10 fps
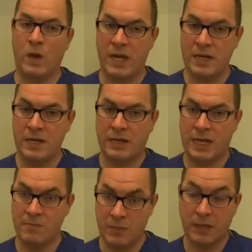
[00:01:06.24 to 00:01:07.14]

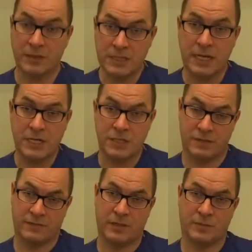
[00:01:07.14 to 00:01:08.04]
Where
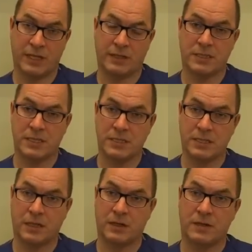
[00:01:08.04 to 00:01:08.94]
implantation of that pregnancy
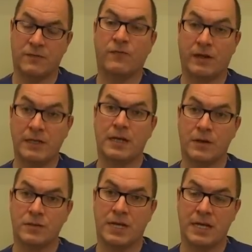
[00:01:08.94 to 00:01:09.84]
has occurred very
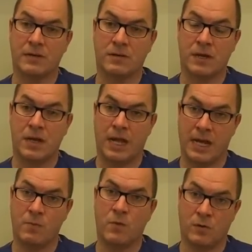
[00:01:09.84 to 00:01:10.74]
low down,
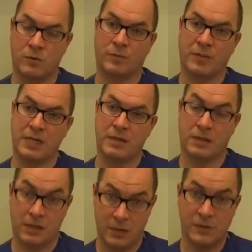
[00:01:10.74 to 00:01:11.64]
in what will be
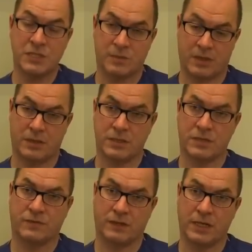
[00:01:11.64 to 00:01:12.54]
the lowest
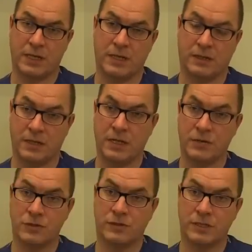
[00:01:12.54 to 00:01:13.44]
part of the, the
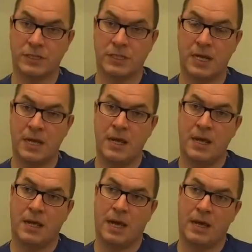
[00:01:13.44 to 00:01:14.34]
uterus,
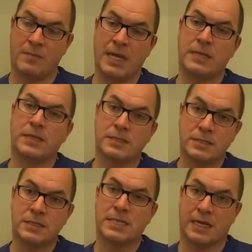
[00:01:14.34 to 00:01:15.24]
um, it
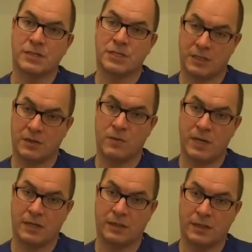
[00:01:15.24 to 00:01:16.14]
doesn't attach so
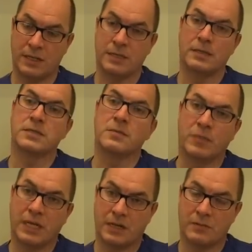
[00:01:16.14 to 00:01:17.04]
well and it
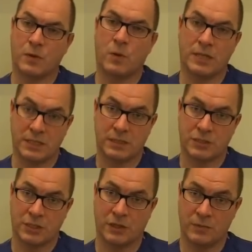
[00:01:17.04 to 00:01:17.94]
doesn't pick up quite
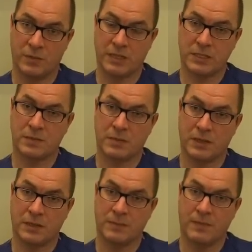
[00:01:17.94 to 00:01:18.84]
such a good blood
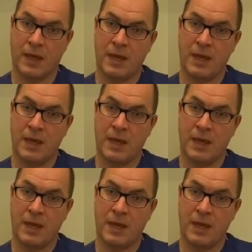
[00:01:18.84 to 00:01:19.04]
supply